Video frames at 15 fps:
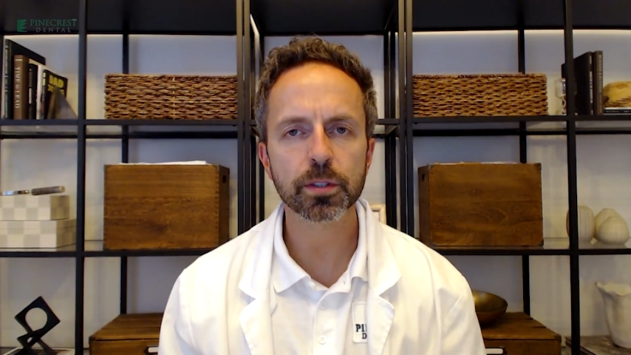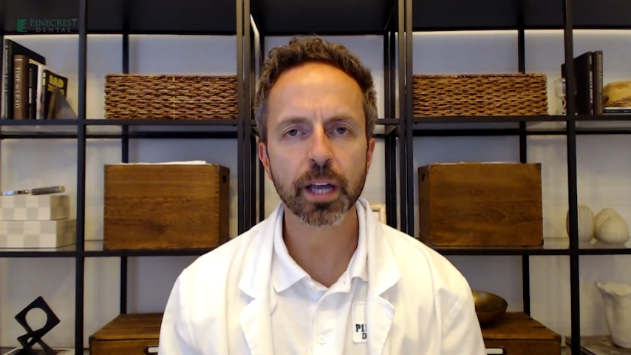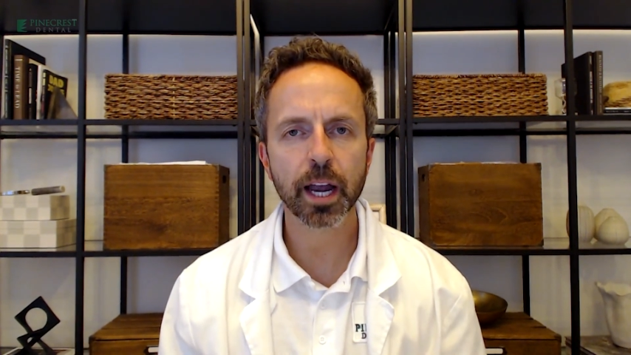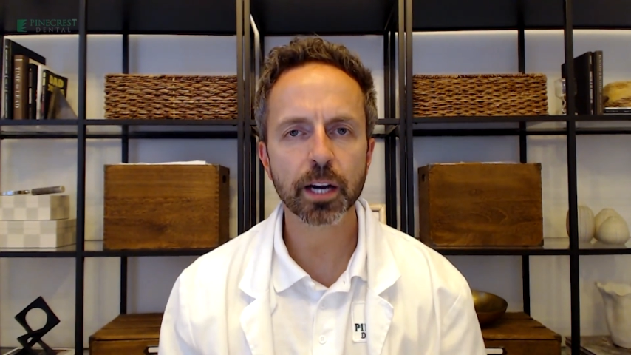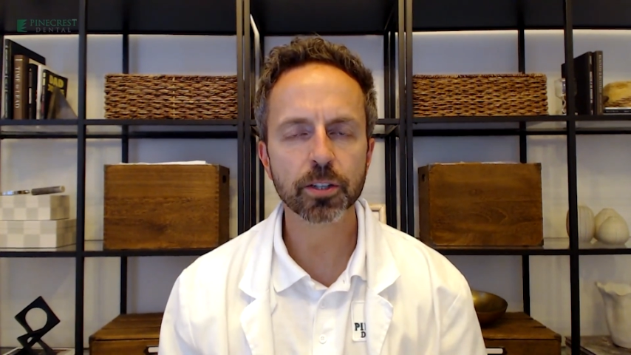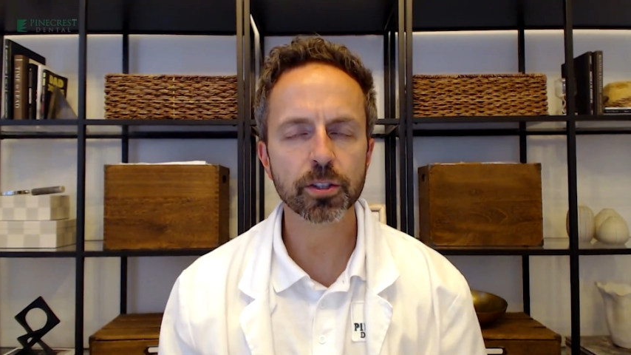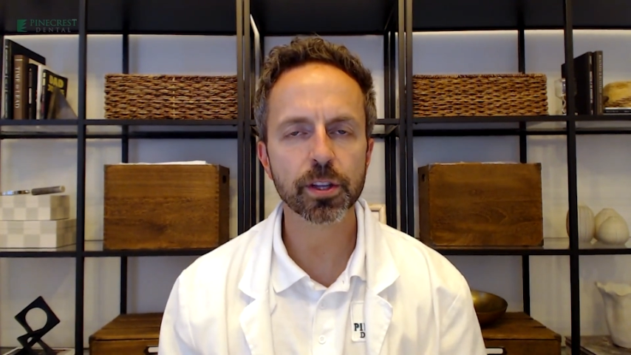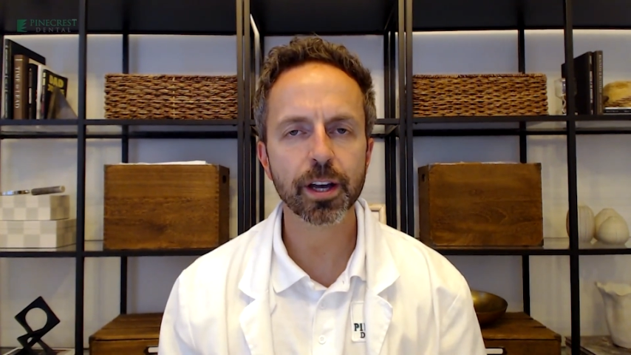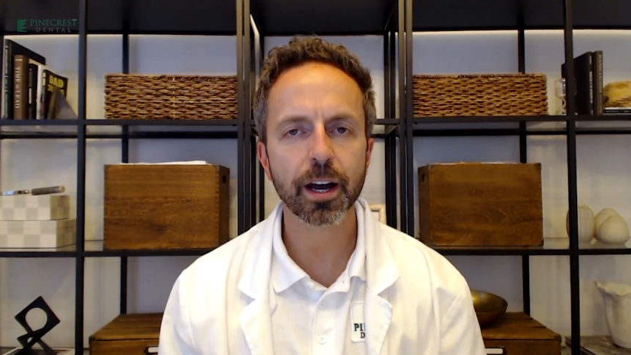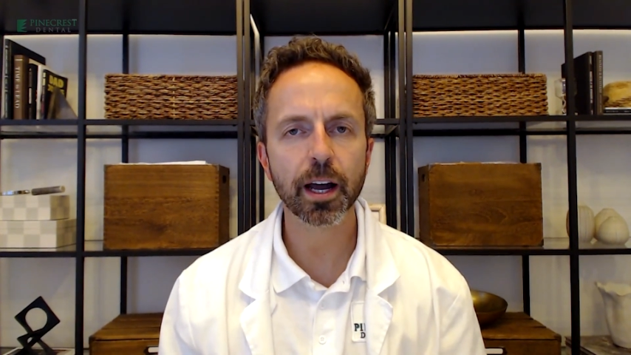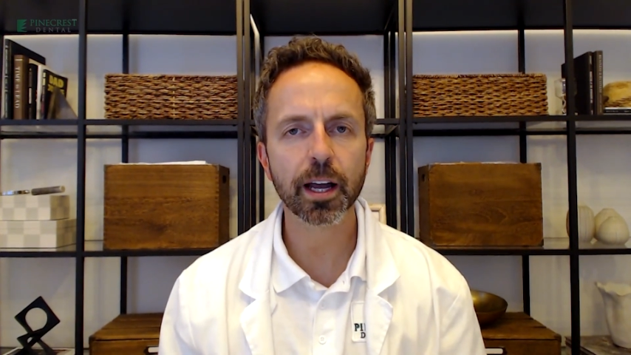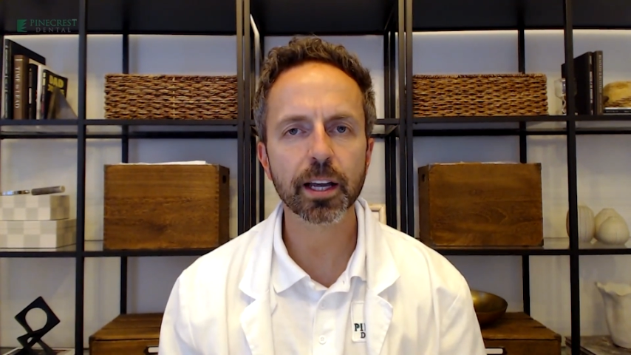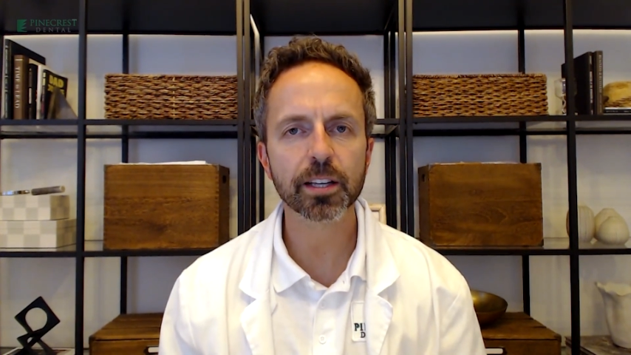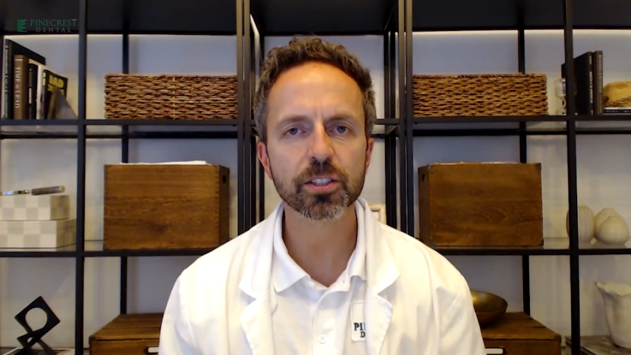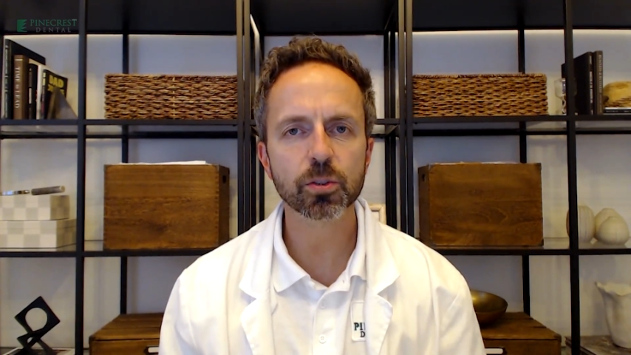actually the
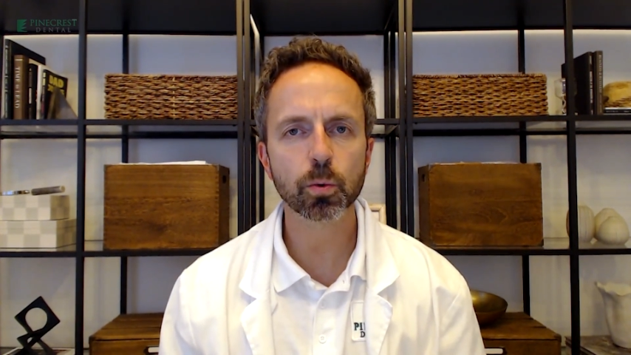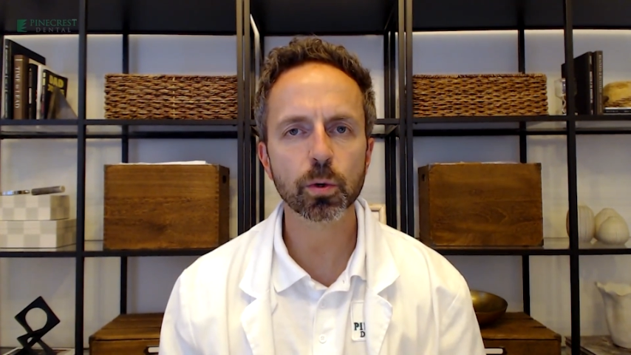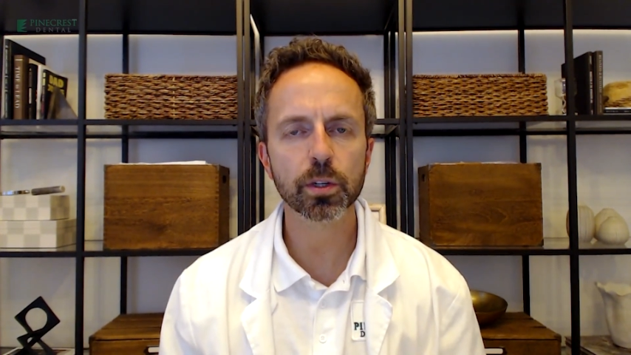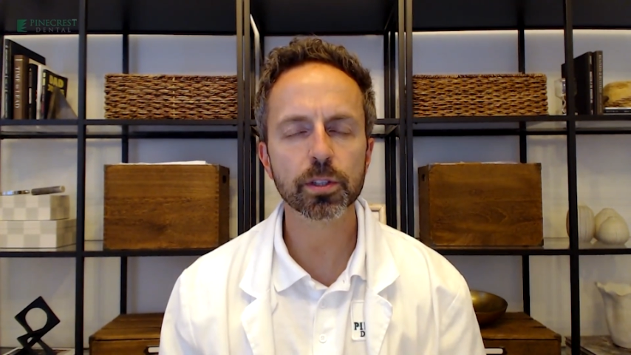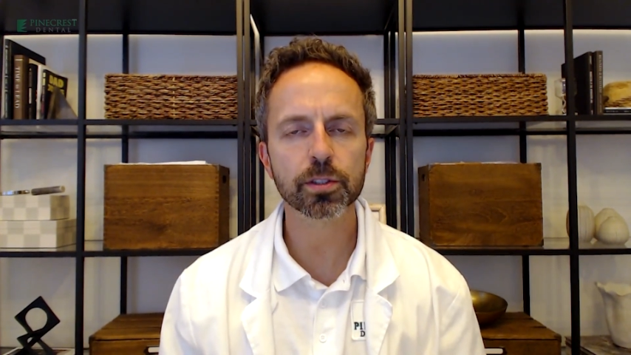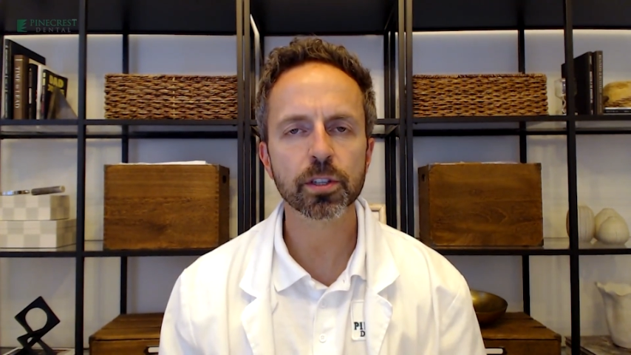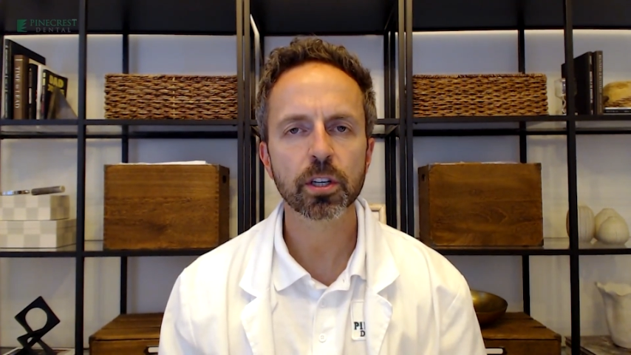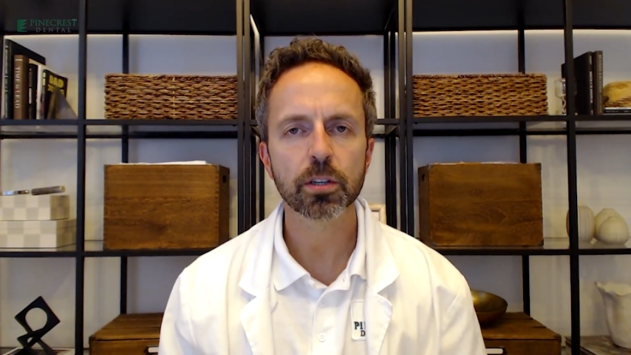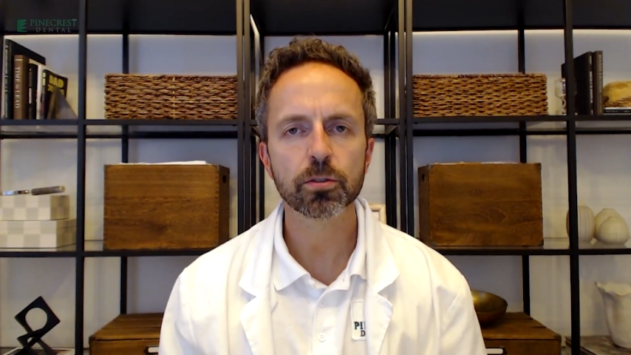highest was